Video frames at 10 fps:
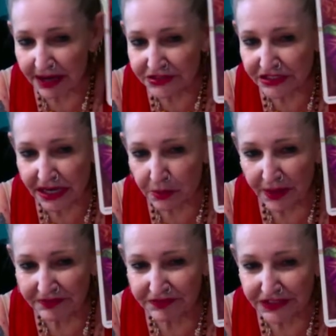I just got to
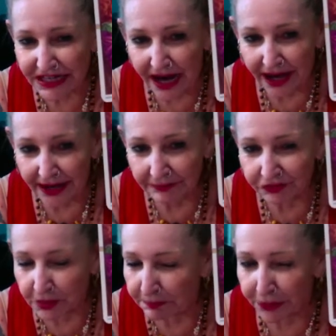wait for time
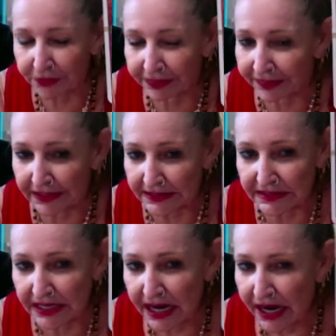to birth this.